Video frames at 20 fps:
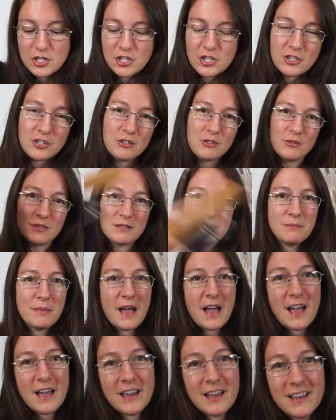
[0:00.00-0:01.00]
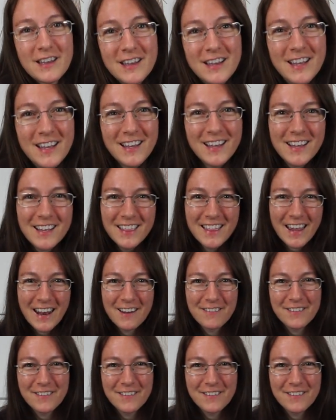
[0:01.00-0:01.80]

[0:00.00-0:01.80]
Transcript: shoes and bag that